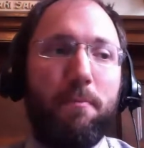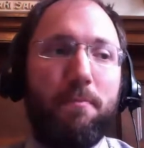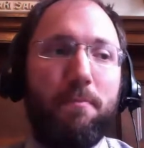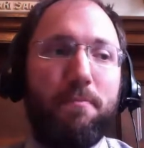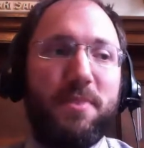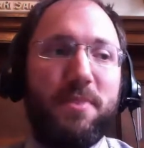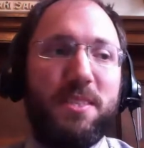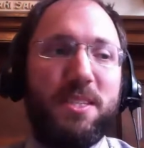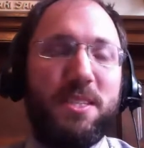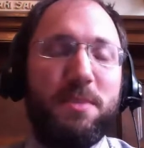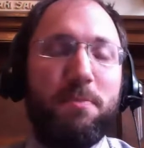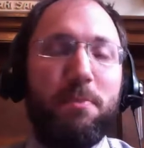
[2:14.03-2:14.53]

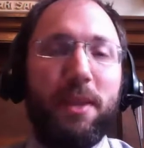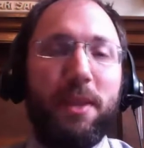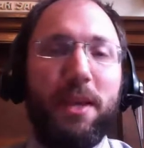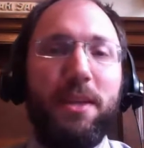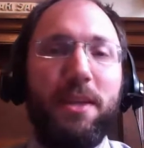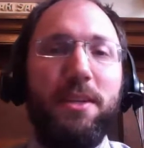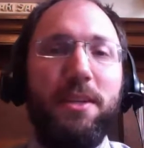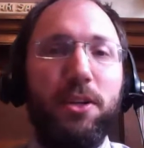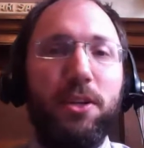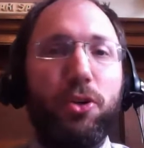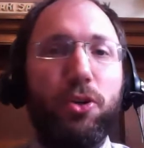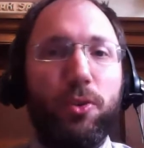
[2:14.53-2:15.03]

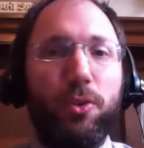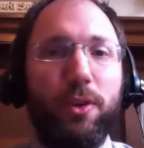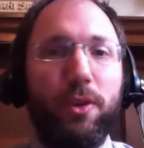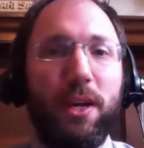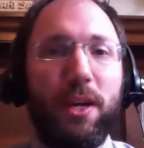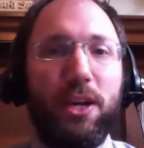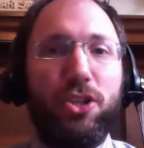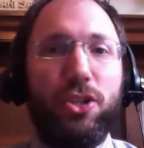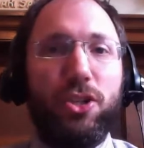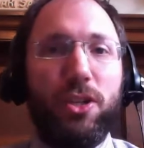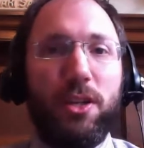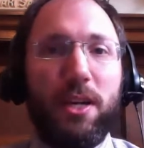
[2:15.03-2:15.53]
splendid
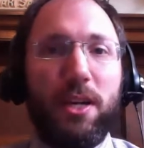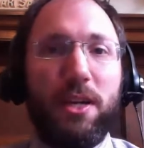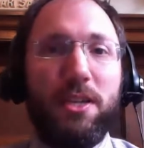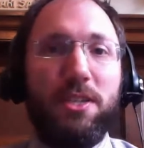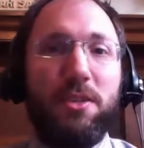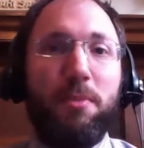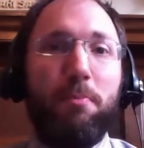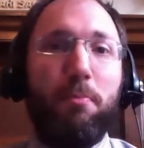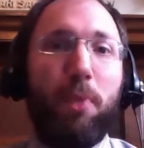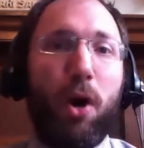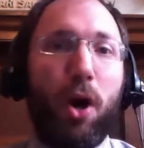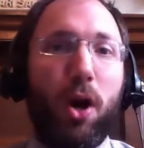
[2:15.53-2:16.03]
creation is
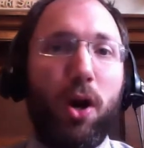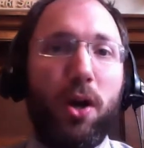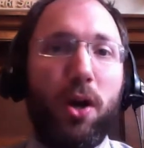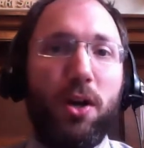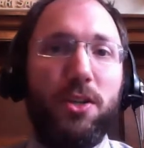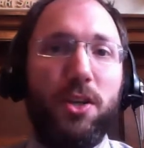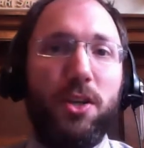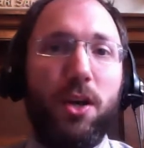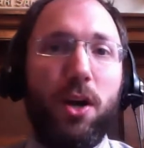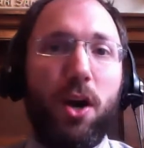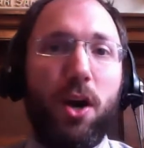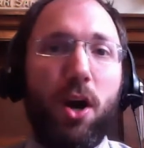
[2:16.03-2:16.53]
a
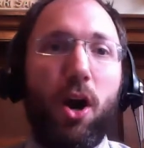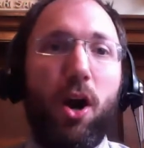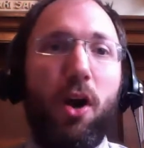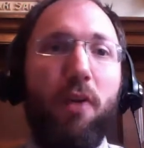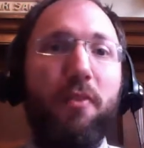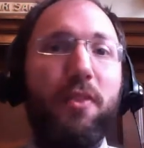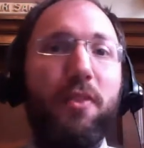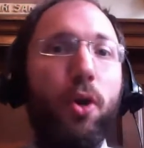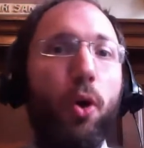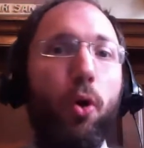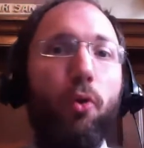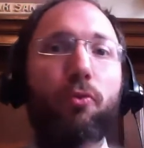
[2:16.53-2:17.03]
part
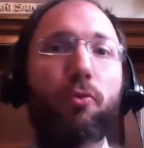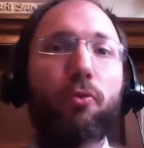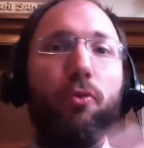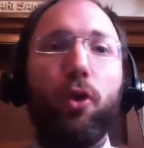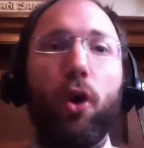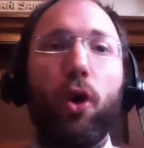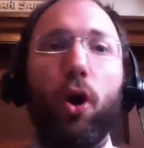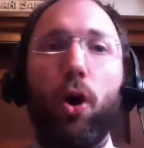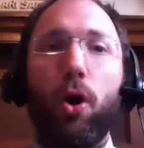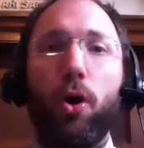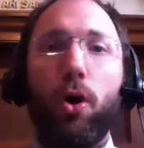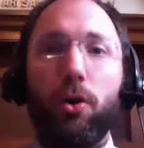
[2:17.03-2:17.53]
of the
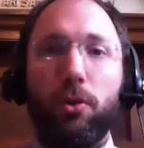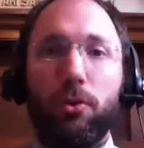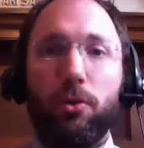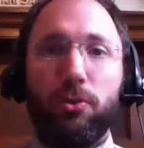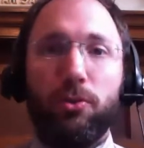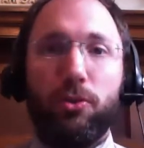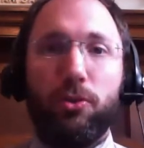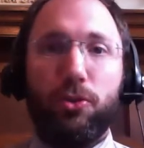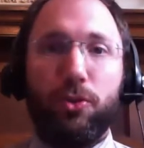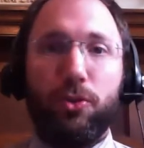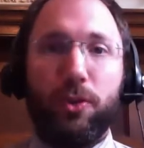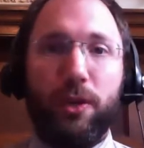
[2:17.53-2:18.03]
overall
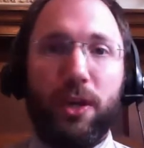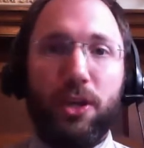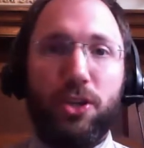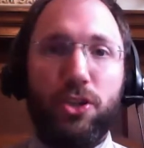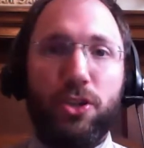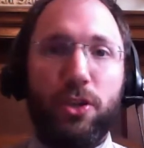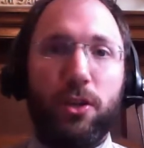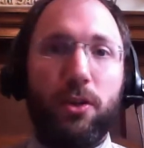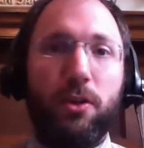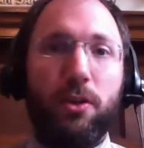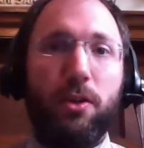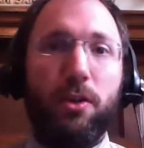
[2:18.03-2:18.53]

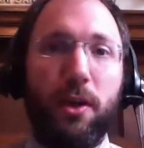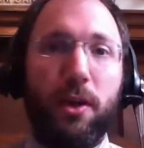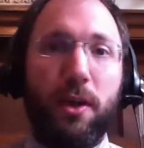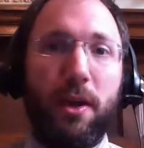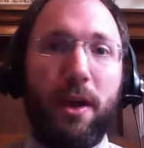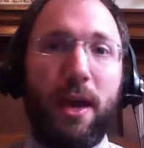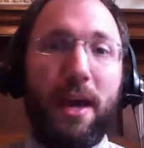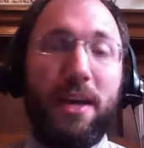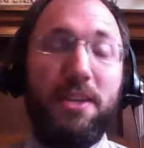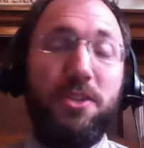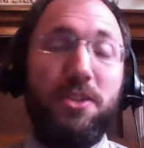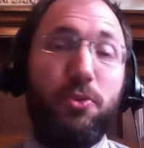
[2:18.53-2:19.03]
creation,
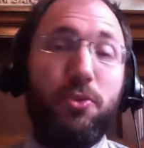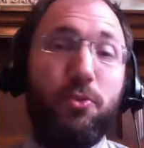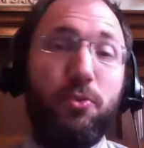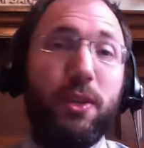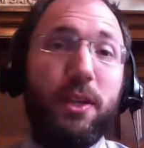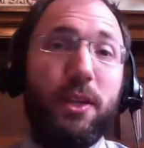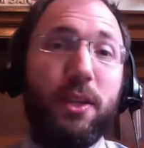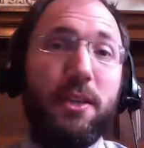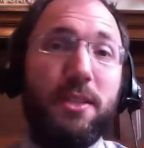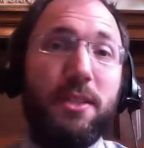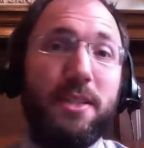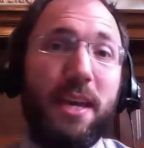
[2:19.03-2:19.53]
and to
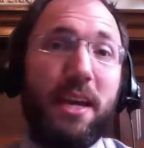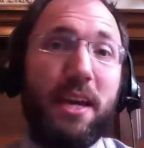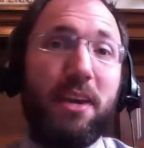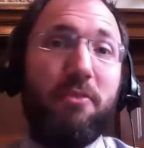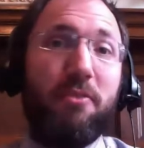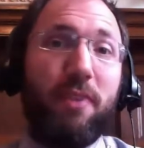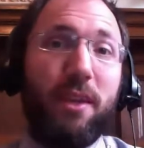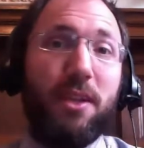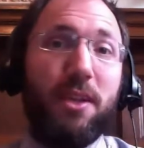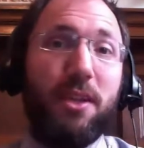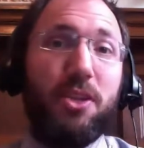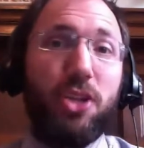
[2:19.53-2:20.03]
really take
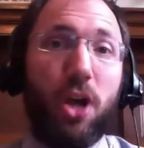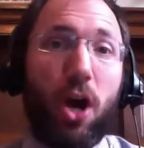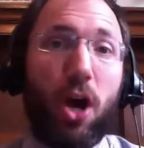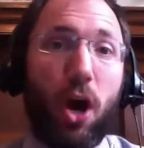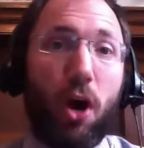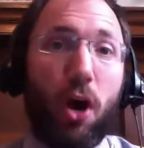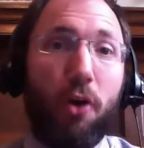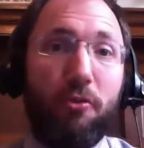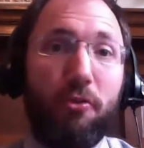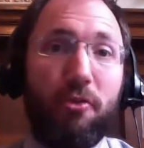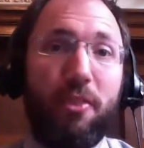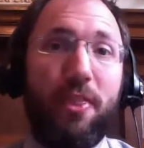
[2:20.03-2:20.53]
advantage
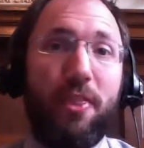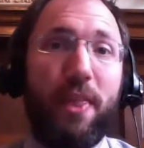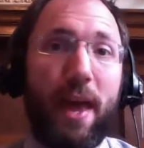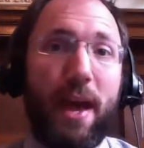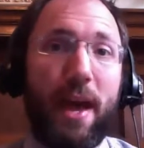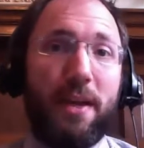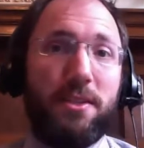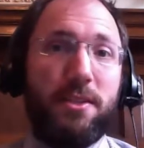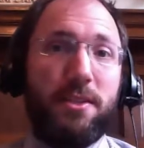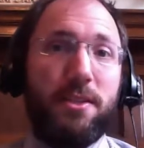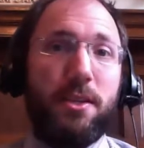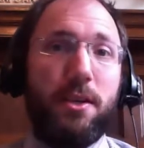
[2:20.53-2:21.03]
of
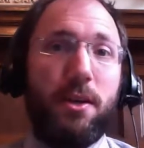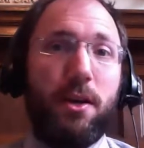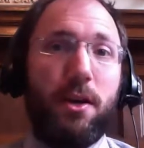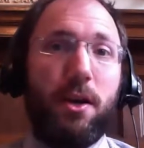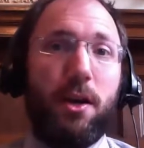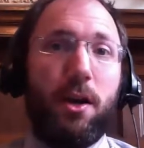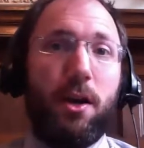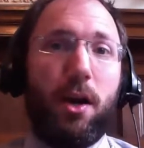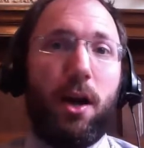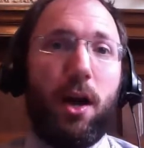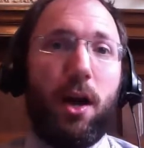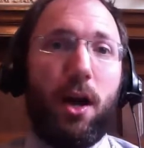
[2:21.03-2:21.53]
that
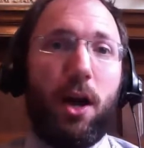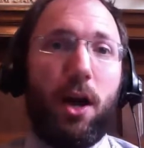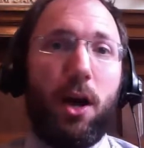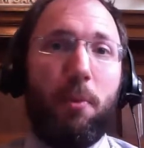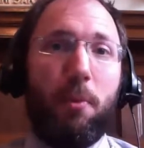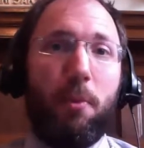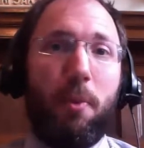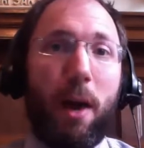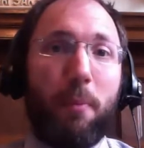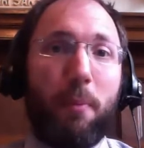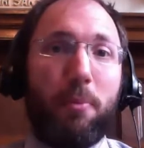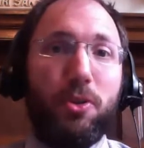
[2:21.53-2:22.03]

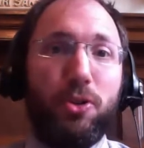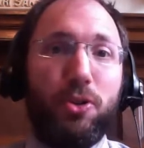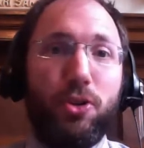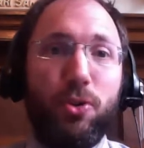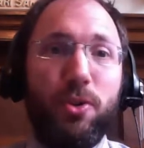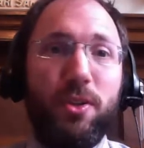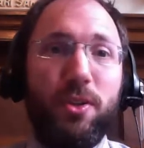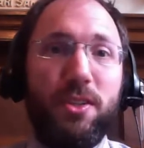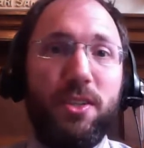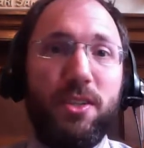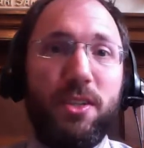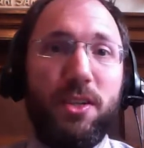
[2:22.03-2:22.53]

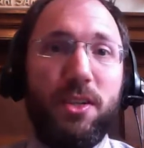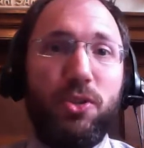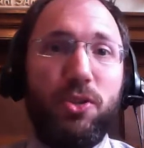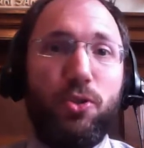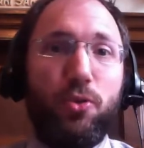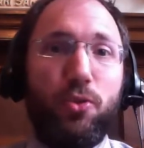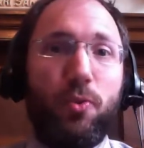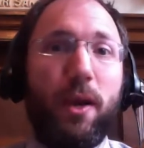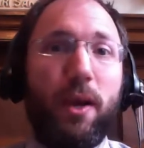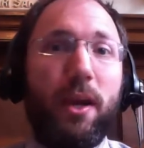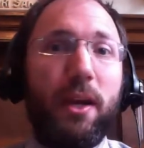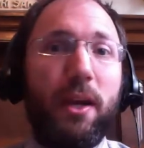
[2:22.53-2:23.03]
opportunity
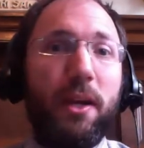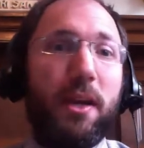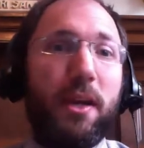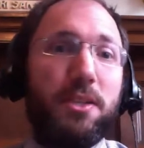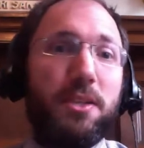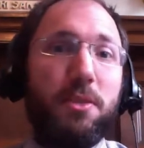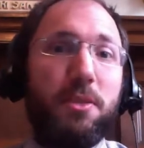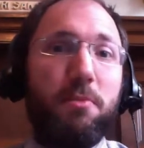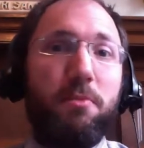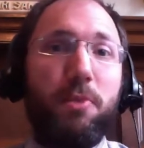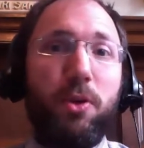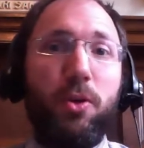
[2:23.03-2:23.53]
to recognize
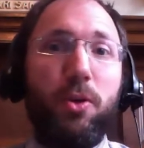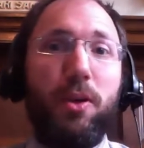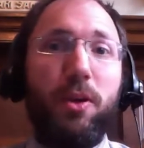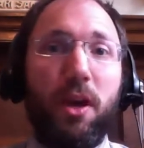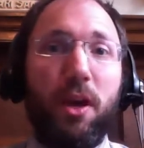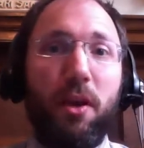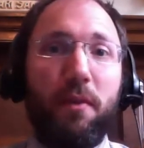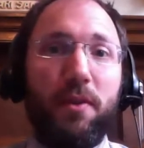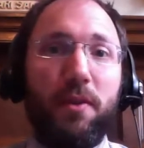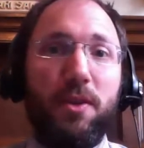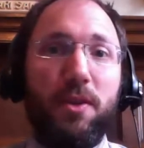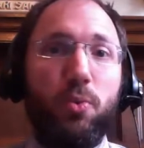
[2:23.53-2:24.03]
the beauty
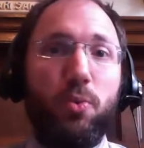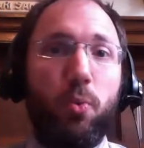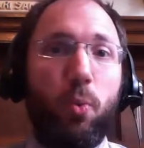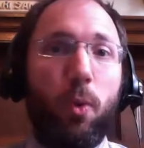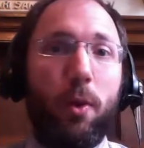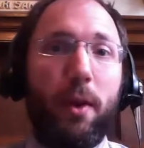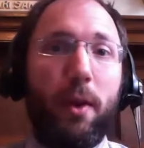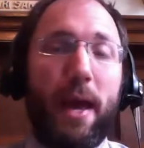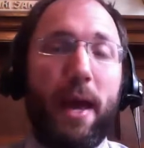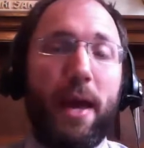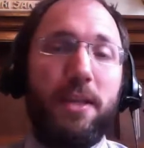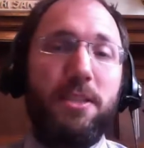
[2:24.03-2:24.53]
of this
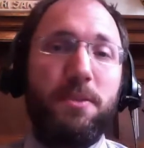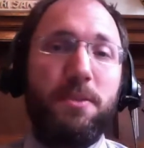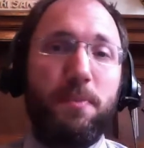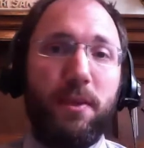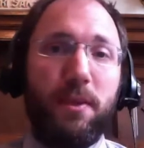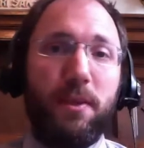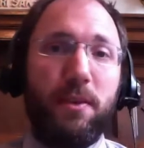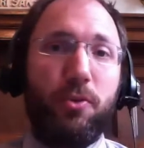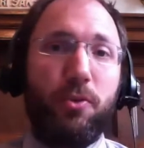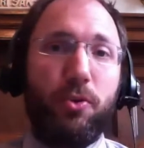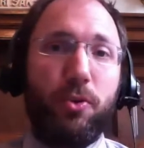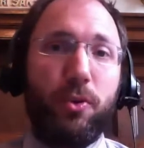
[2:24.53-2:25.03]
one
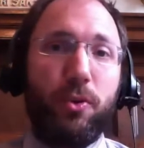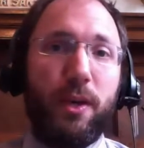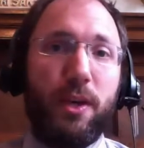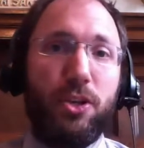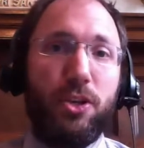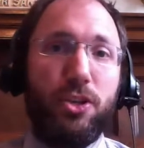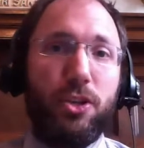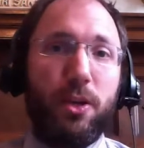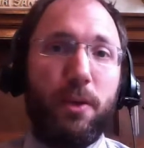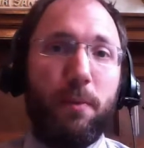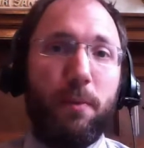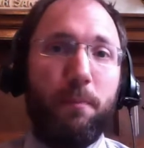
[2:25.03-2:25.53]
aspect of
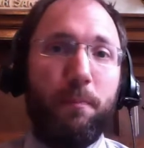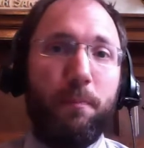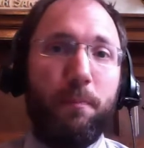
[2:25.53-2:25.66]
creation.